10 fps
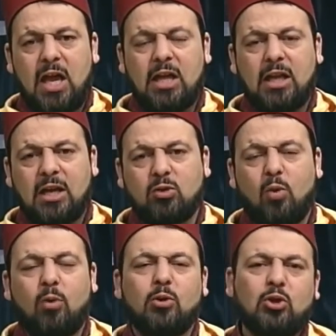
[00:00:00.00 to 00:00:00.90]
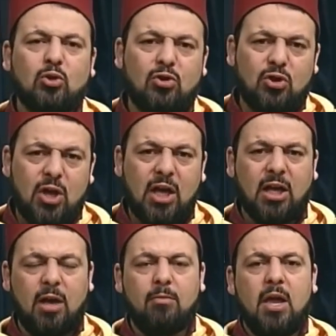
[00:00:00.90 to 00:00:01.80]
And that is why we should
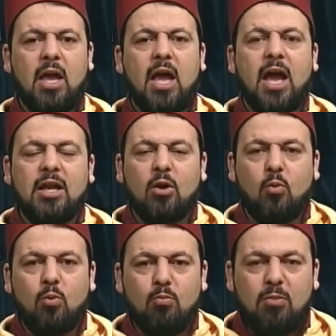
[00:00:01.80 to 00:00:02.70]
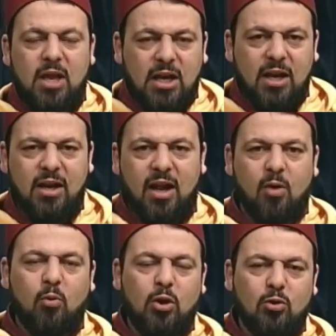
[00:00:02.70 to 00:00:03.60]
thank Him. And the meaning
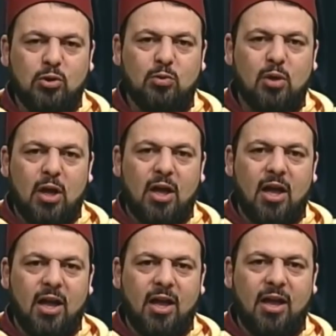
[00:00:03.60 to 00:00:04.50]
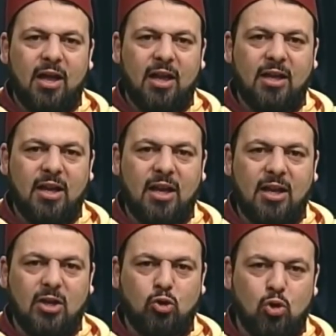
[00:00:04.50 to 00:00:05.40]
we use uh, uh in, in,
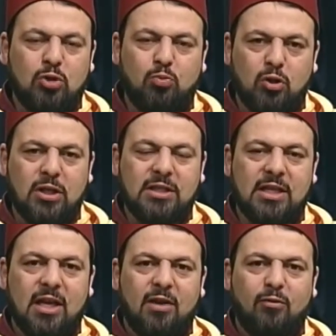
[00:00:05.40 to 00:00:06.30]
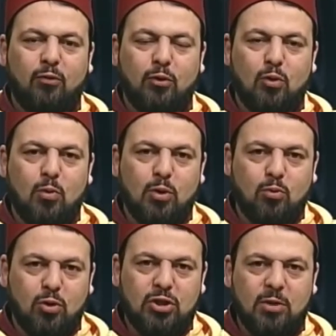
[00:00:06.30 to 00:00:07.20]
in jurisprudence for the word
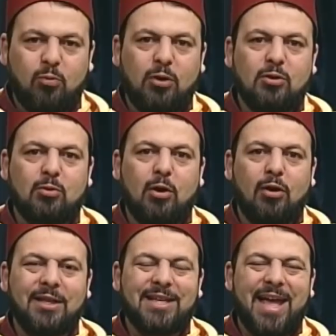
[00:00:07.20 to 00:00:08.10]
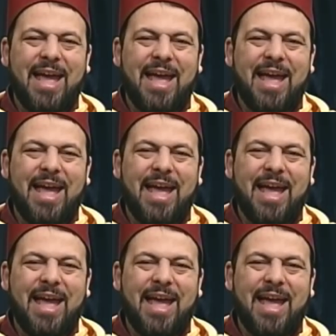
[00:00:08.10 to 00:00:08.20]
worship, we use, we call it